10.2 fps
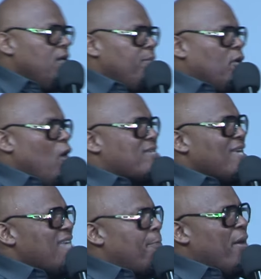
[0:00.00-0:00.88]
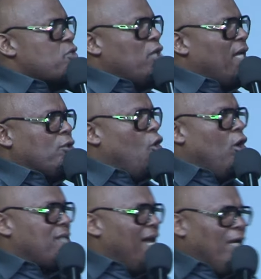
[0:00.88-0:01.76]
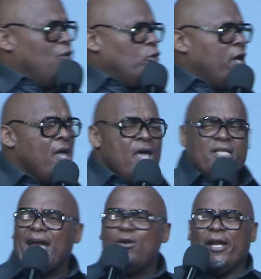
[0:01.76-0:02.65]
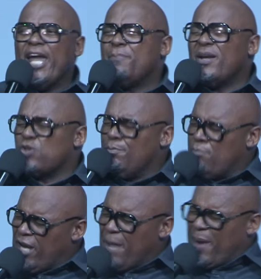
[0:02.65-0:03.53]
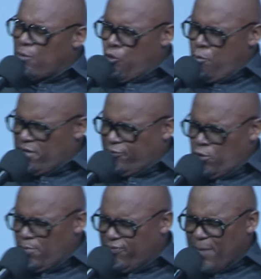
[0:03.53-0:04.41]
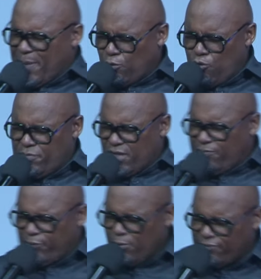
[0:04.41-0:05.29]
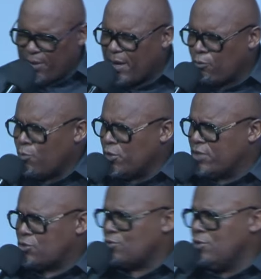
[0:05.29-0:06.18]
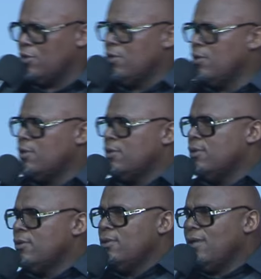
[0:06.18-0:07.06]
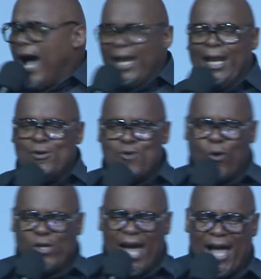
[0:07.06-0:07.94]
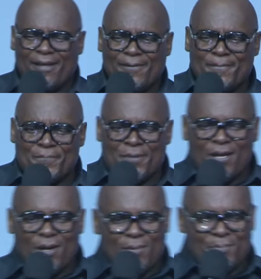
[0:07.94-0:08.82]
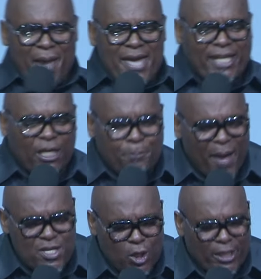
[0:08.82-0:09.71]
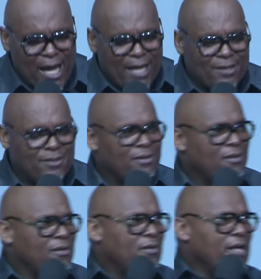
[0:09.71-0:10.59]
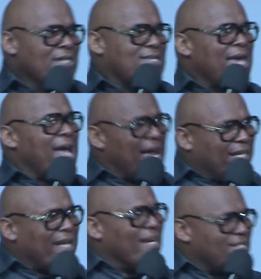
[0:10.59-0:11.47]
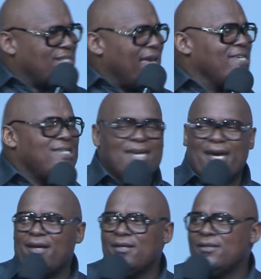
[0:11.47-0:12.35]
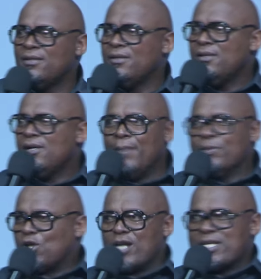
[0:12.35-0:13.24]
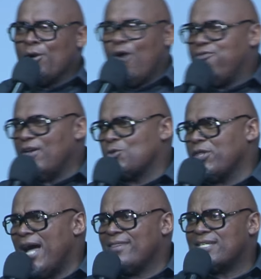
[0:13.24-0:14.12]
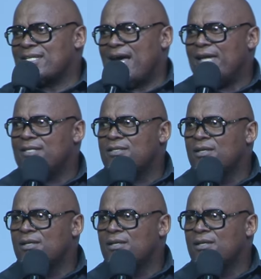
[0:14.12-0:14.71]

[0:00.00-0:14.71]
Because he's a personal God. Hallelujah. Tell your neighbors. ndizombona pha kum, ndifuna umva pha Hallelujah. Make it personal and say, I can't stay here. I'm crossing over to the other side.